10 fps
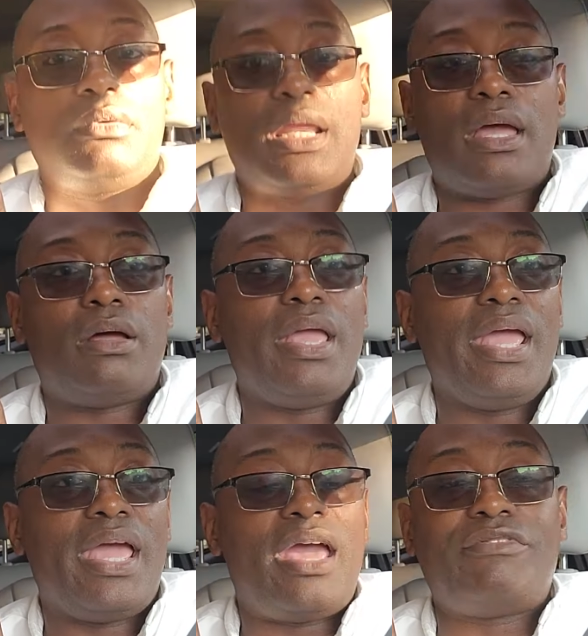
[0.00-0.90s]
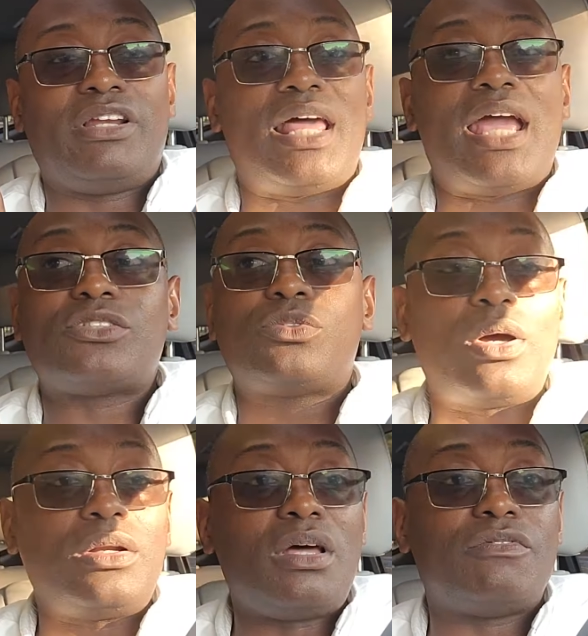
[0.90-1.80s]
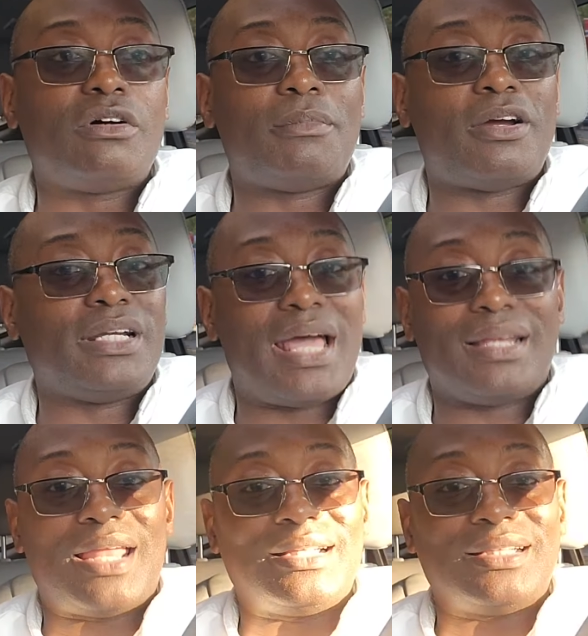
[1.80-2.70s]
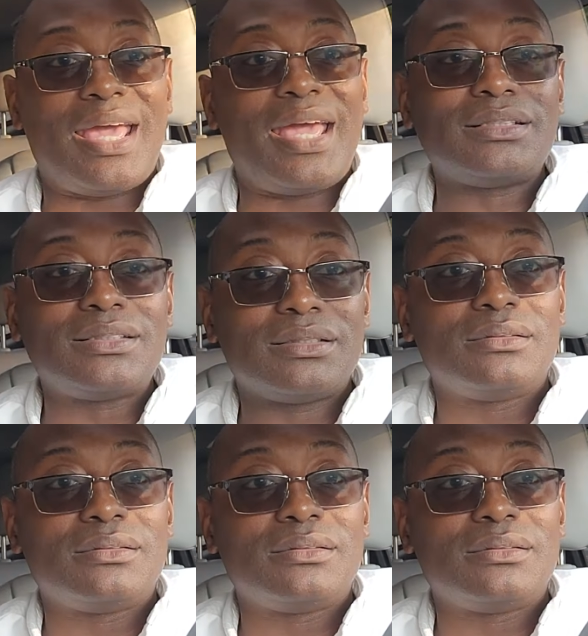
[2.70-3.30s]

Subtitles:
Now, every last one of them are not like that.